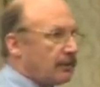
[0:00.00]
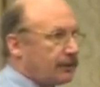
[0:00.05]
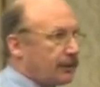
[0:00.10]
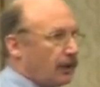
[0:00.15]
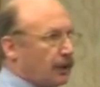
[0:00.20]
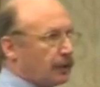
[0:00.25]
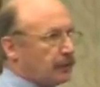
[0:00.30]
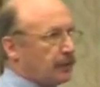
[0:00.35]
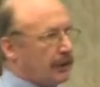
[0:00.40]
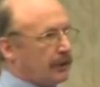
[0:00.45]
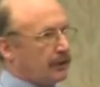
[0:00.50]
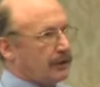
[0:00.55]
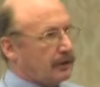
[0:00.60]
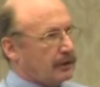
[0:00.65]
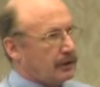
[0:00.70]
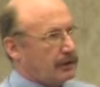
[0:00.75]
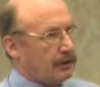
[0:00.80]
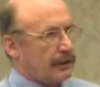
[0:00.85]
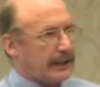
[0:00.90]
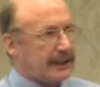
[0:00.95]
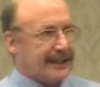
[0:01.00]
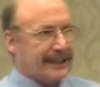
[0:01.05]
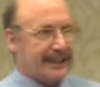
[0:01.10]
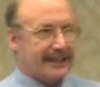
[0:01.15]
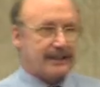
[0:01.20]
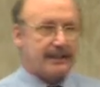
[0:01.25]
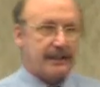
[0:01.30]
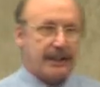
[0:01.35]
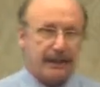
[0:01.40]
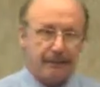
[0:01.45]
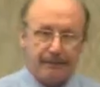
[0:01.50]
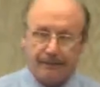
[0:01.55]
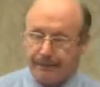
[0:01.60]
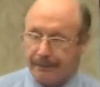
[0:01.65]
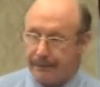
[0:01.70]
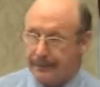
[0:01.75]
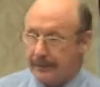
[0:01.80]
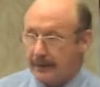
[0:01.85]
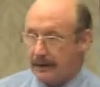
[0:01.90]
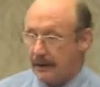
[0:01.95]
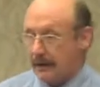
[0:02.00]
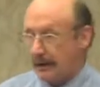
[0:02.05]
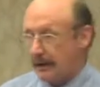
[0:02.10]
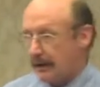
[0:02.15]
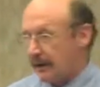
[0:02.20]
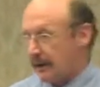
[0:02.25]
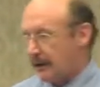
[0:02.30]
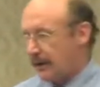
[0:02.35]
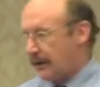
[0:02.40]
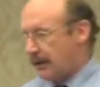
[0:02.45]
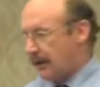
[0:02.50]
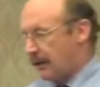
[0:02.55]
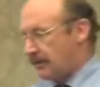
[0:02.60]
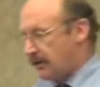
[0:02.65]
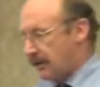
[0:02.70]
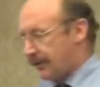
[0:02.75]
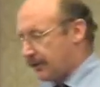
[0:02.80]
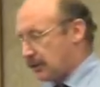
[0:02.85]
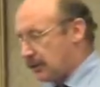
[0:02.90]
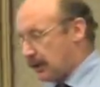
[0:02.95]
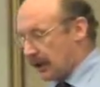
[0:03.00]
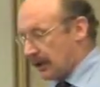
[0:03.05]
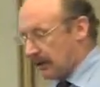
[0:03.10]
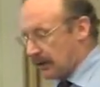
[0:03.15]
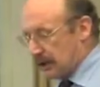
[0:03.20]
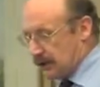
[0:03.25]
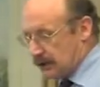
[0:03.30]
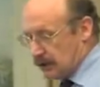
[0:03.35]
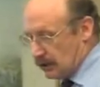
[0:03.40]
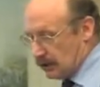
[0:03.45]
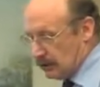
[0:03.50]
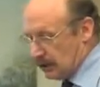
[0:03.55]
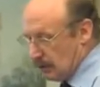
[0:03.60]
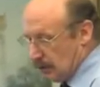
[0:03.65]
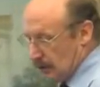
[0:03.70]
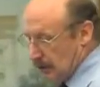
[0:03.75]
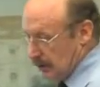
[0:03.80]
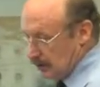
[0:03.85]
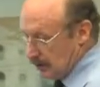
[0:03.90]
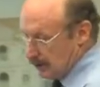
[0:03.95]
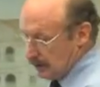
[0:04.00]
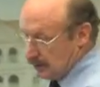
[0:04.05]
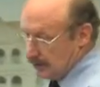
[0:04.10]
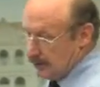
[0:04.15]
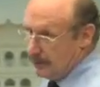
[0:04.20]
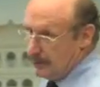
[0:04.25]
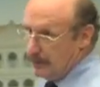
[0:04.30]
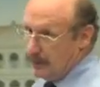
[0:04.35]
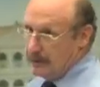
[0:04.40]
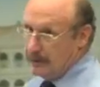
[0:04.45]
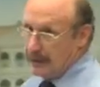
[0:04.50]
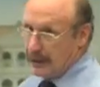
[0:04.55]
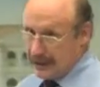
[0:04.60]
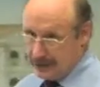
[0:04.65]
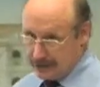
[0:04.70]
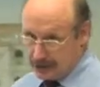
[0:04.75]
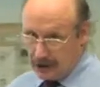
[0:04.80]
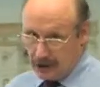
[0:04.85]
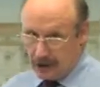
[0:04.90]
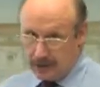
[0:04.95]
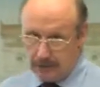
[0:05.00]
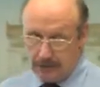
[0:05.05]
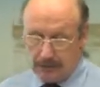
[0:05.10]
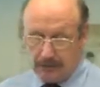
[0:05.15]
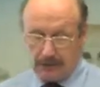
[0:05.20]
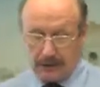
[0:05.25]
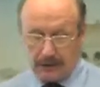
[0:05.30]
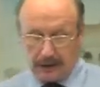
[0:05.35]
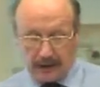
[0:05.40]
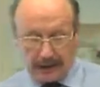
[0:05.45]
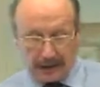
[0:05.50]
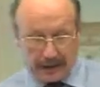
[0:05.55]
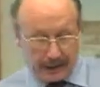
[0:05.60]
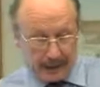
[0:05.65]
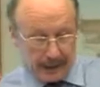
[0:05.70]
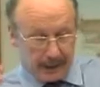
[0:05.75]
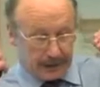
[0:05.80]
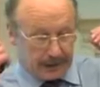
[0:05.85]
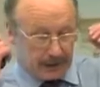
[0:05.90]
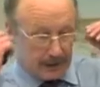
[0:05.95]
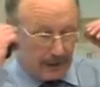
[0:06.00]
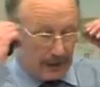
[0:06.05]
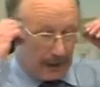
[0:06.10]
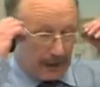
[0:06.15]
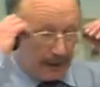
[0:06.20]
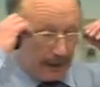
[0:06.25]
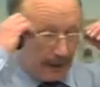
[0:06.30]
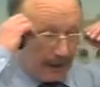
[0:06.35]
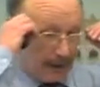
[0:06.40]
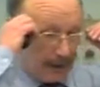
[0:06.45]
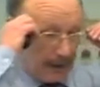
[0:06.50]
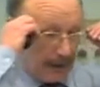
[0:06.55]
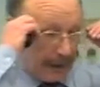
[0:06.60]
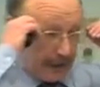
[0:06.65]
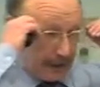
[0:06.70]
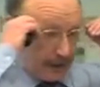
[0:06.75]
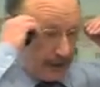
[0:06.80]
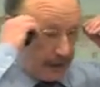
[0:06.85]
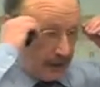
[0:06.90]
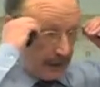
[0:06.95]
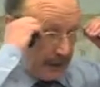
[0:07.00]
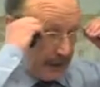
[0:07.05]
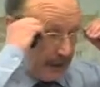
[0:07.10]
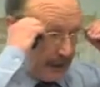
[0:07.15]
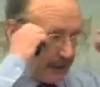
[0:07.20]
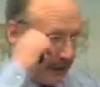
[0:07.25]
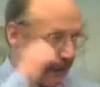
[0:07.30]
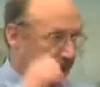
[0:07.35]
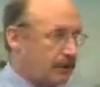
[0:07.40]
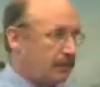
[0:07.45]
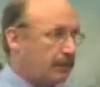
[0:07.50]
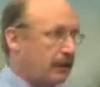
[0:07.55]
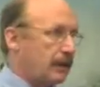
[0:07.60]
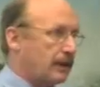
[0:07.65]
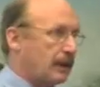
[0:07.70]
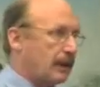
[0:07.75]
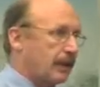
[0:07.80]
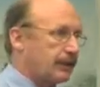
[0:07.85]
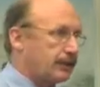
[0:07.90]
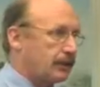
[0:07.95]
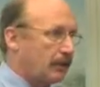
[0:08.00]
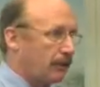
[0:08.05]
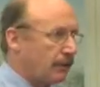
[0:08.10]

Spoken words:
as a hospital doctor in Gateshead before going to Glasgow as a lecturer in anatomy at Glasgow